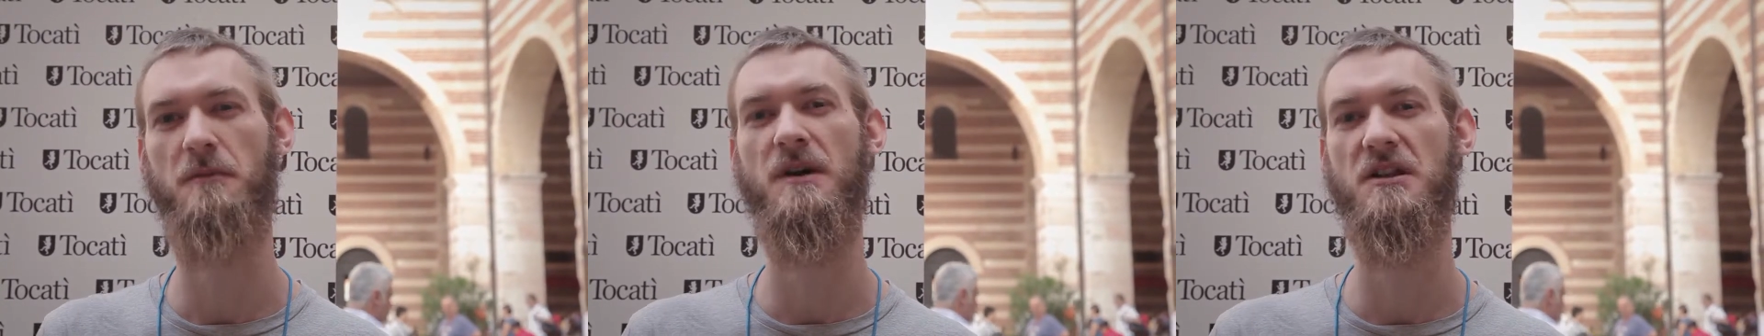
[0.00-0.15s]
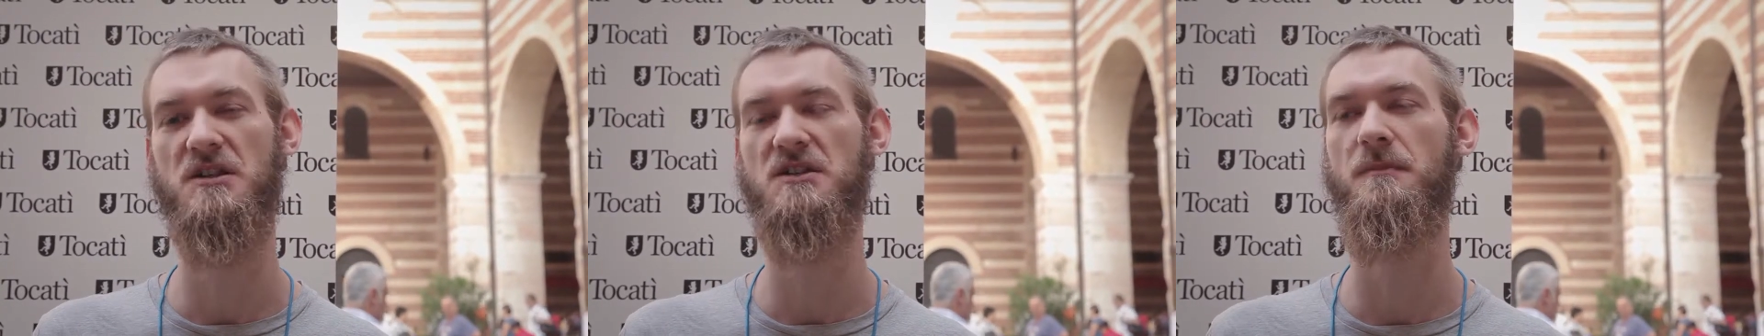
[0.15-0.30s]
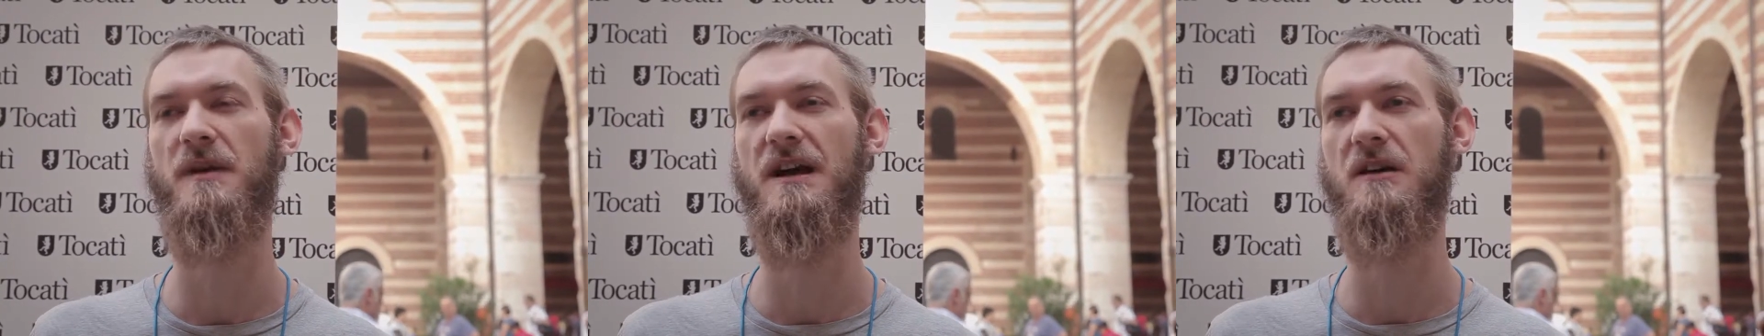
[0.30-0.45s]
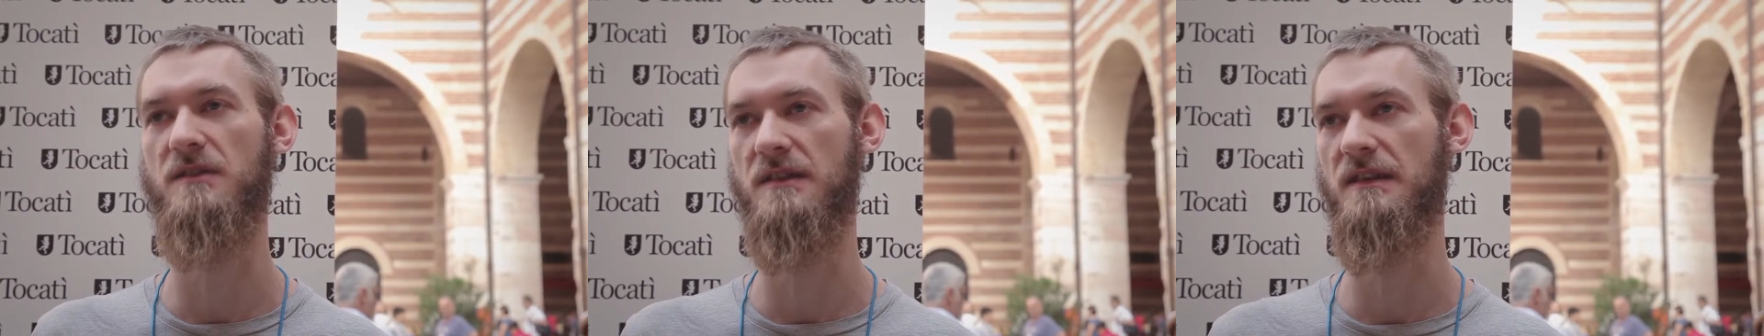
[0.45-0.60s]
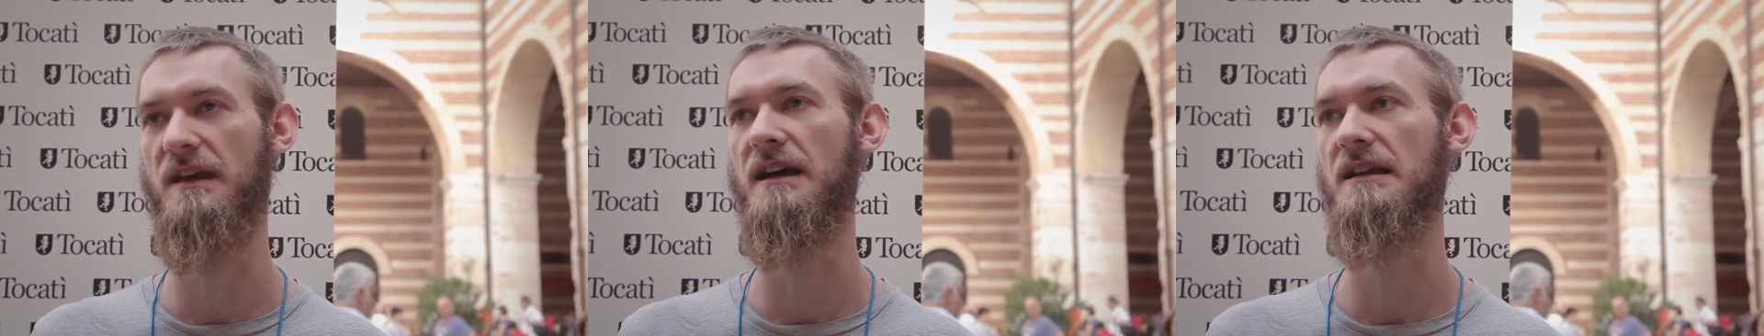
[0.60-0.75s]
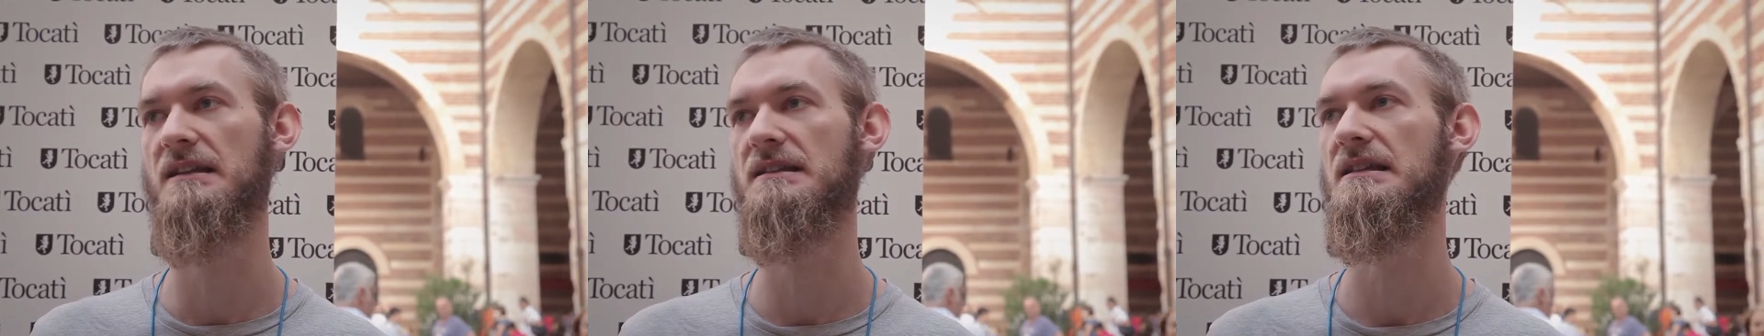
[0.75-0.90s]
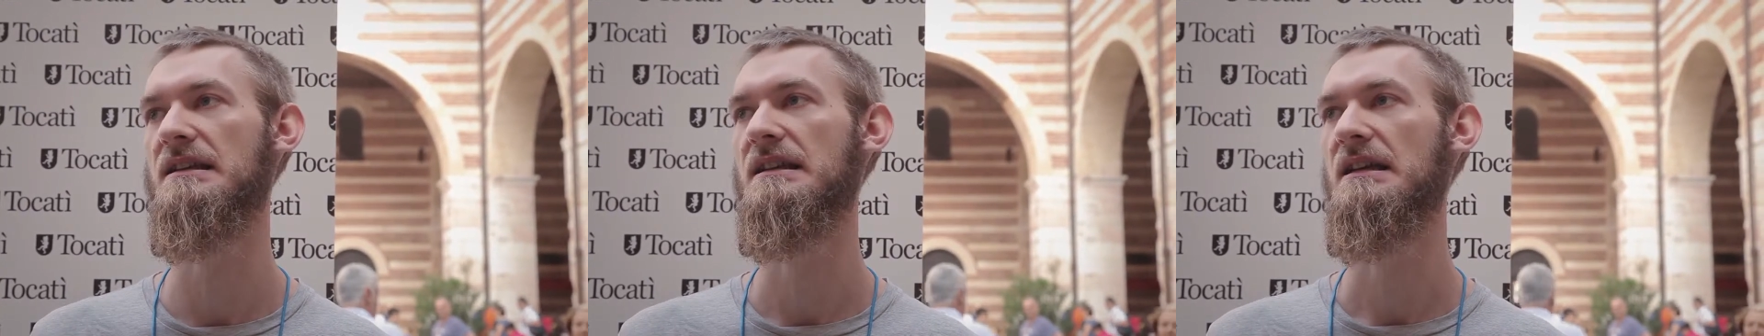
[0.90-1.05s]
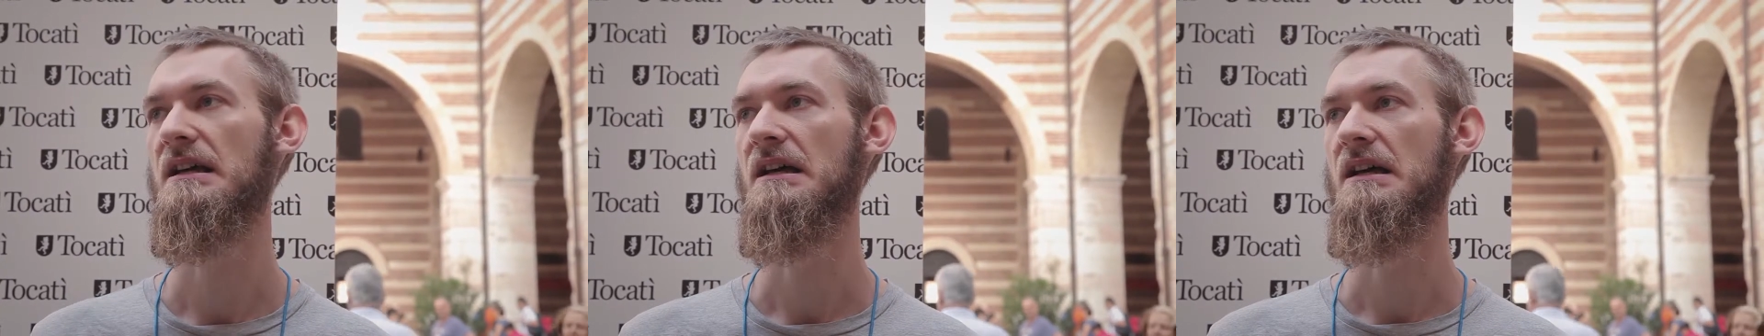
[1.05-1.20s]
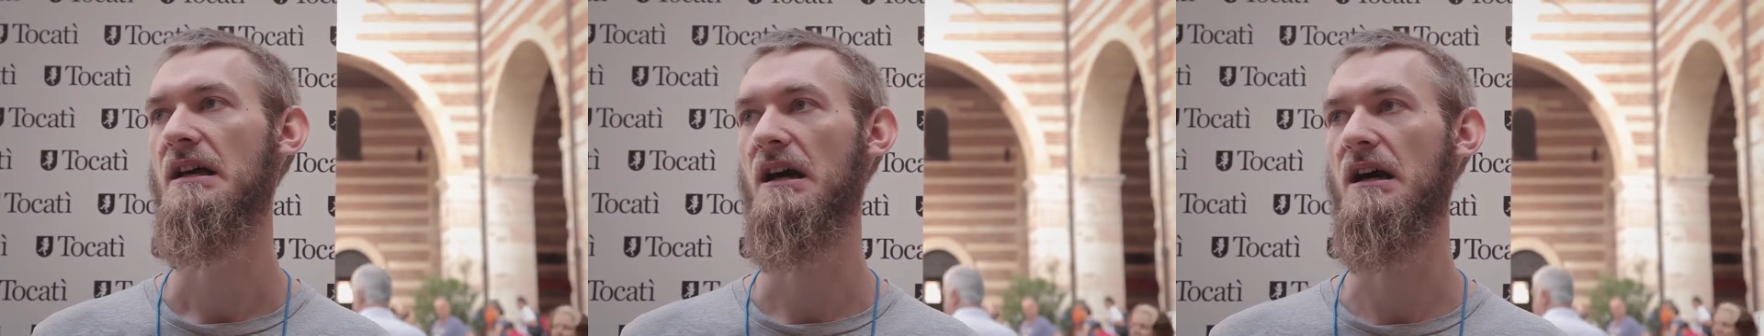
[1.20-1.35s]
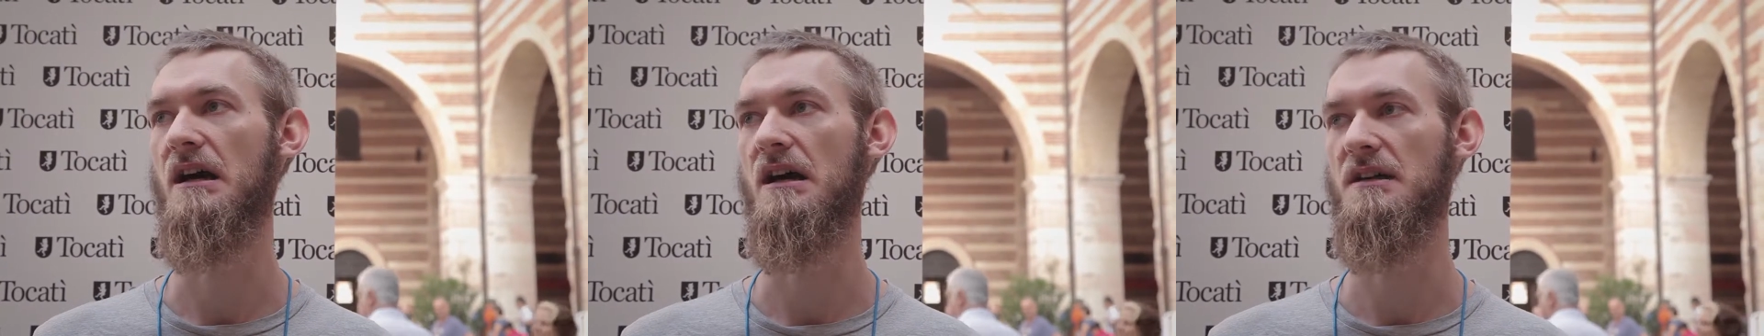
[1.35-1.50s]
much about that,
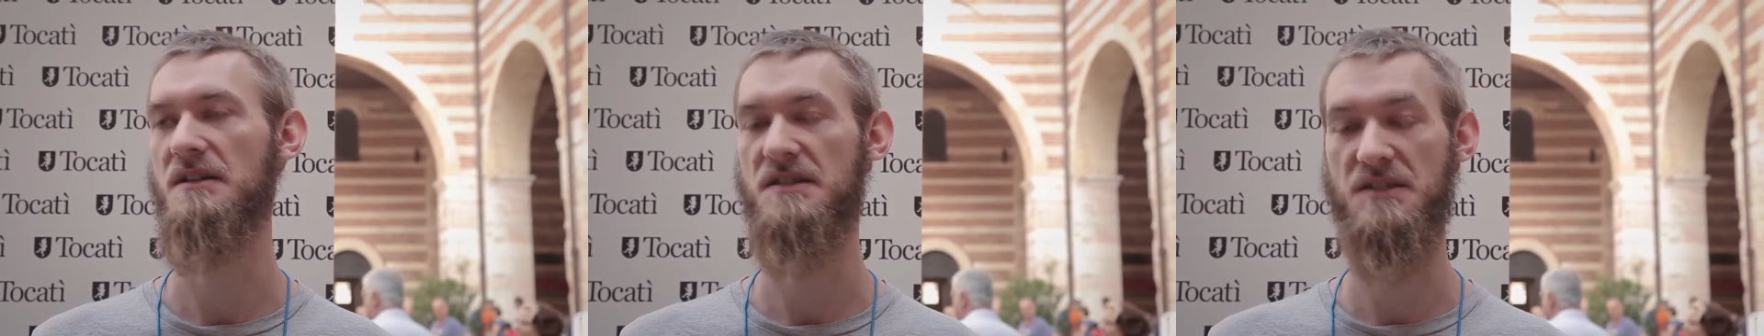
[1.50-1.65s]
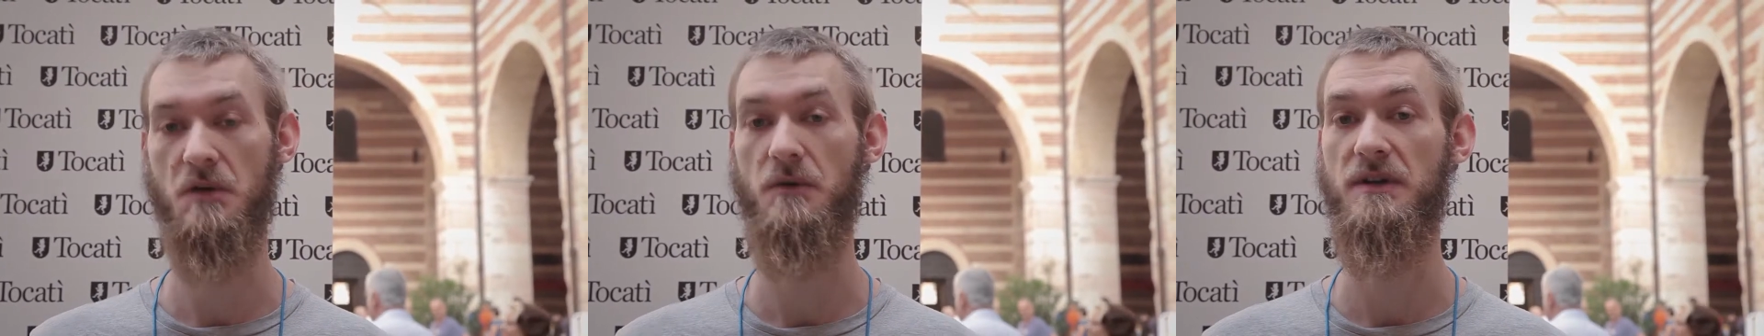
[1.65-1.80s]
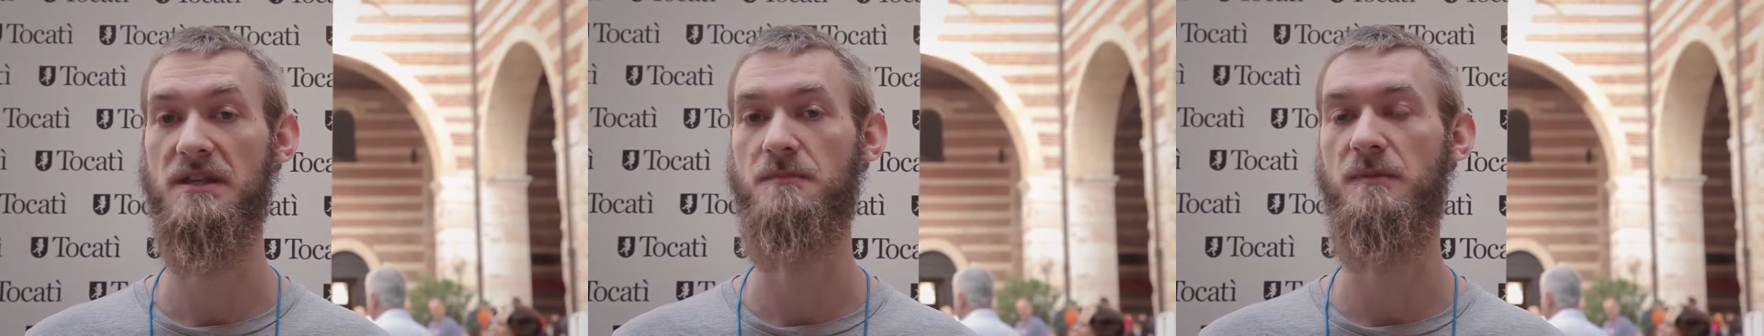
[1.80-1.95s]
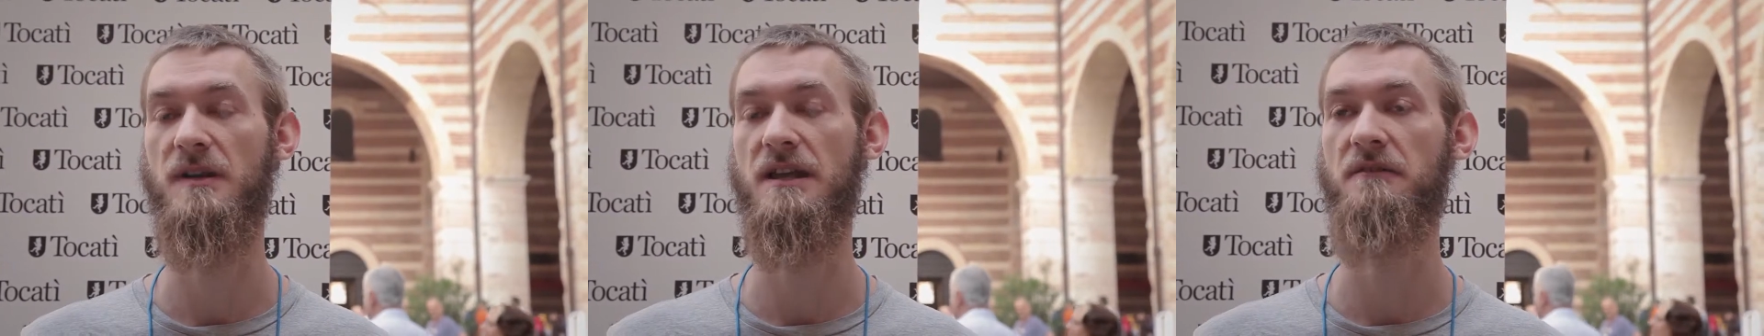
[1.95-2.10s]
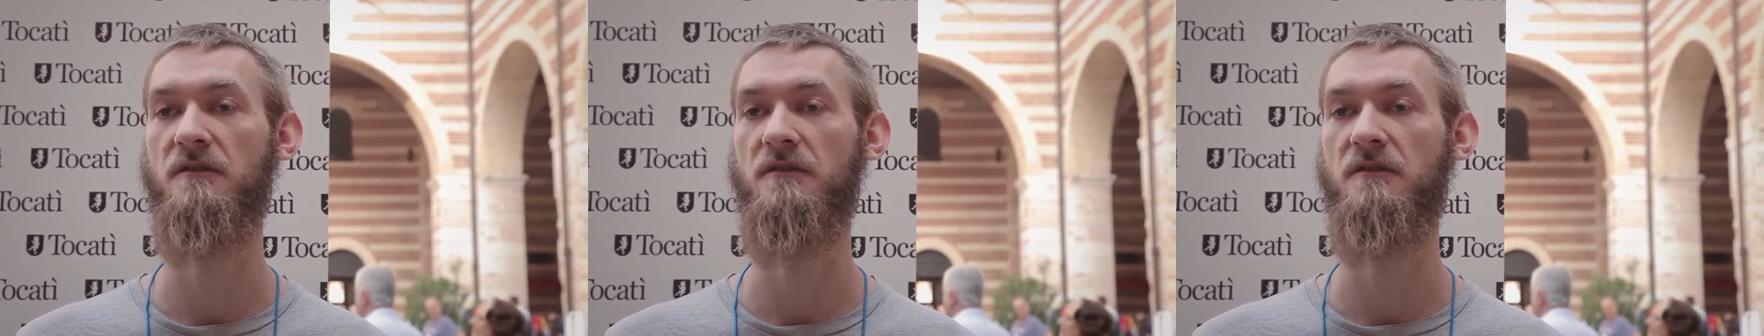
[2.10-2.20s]
so is Play